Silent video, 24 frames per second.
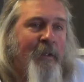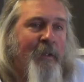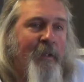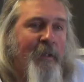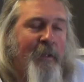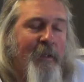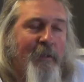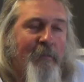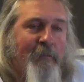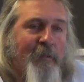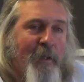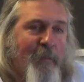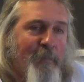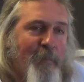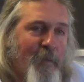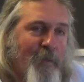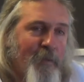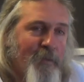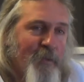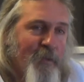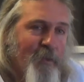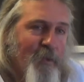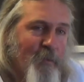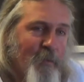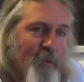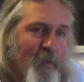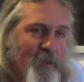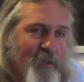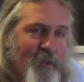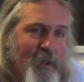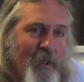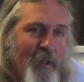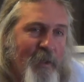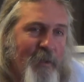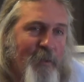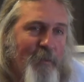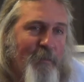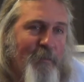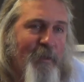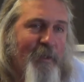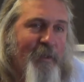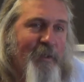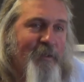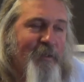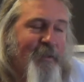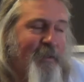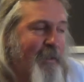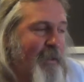and grandpas are going to jail over
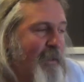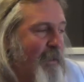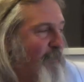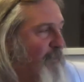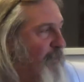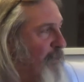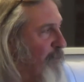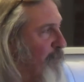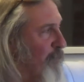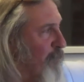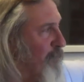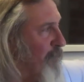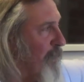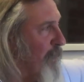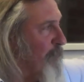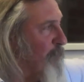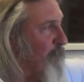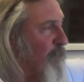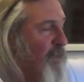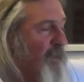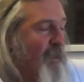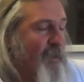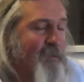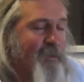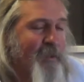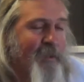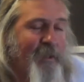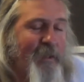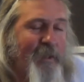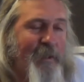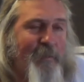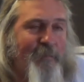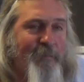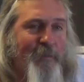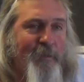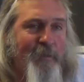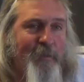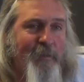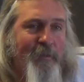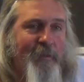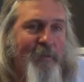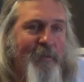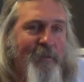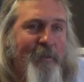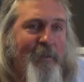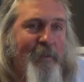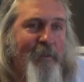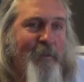this, and even grandpas are evil,
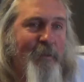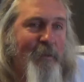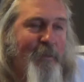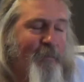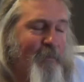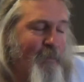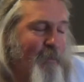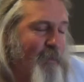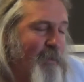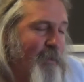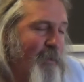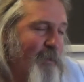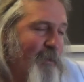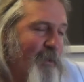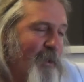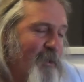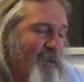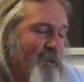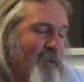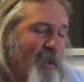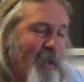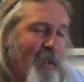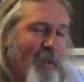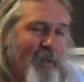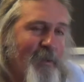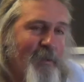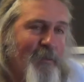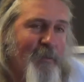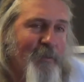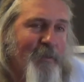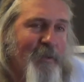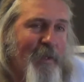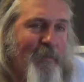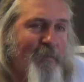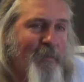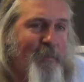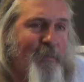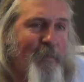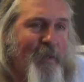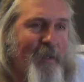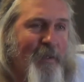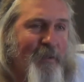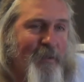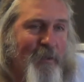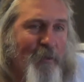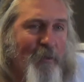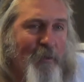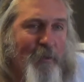you know, even though they look like Santa Claus. Every man
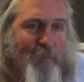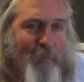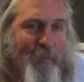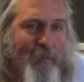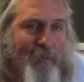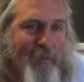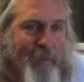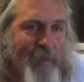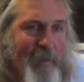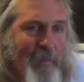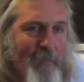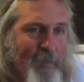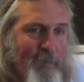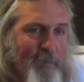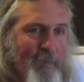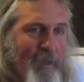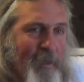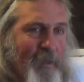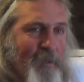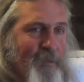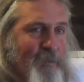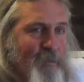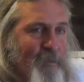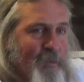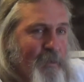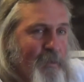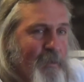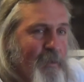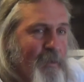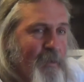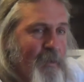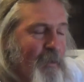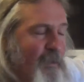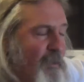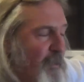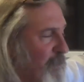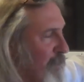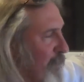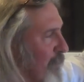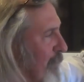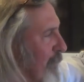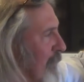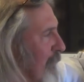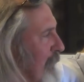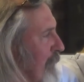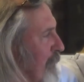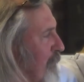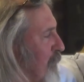is horrible. Every man is going to
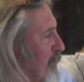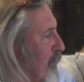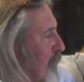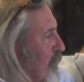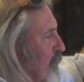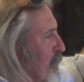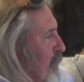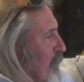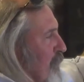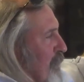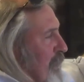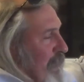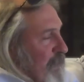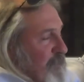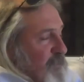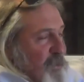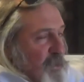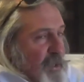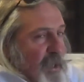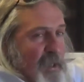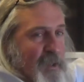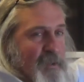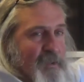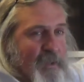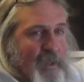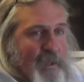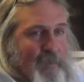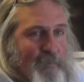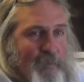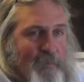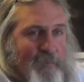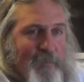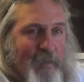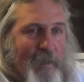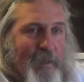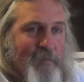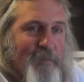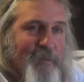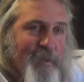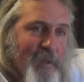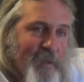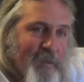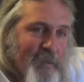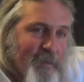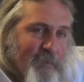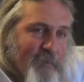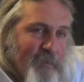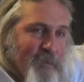lives to just have sex. Every five
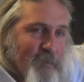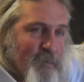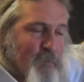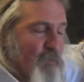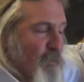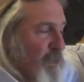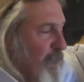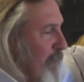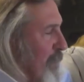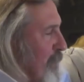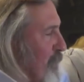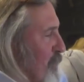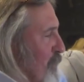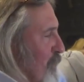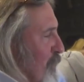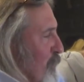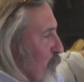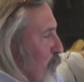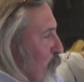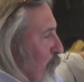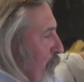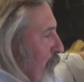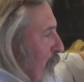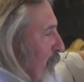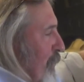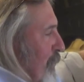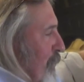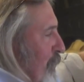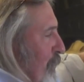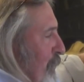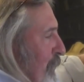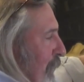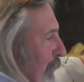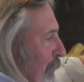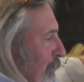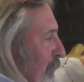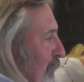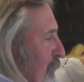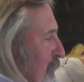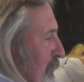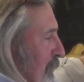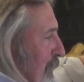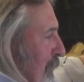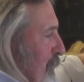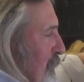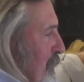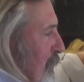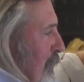seconds of his brain is just working on having
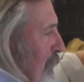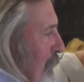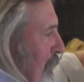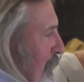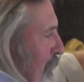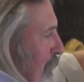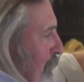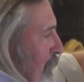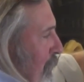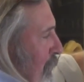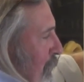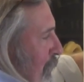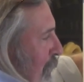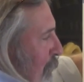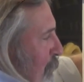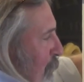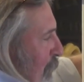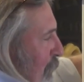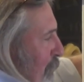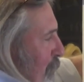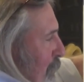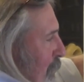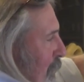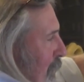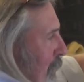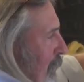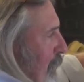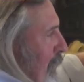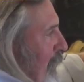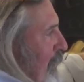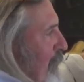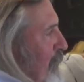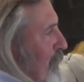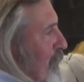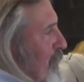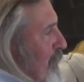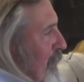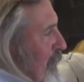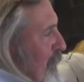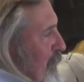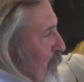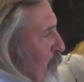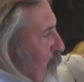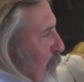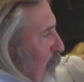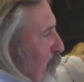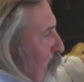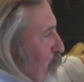sex. And when they run out of having
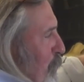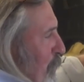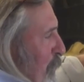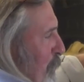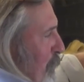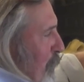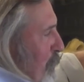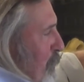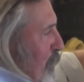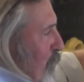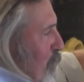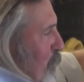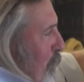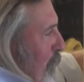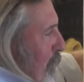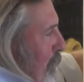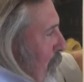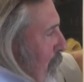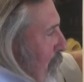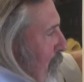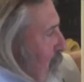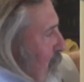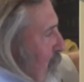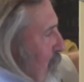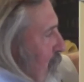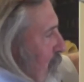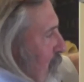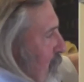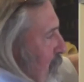sex with women between the ages of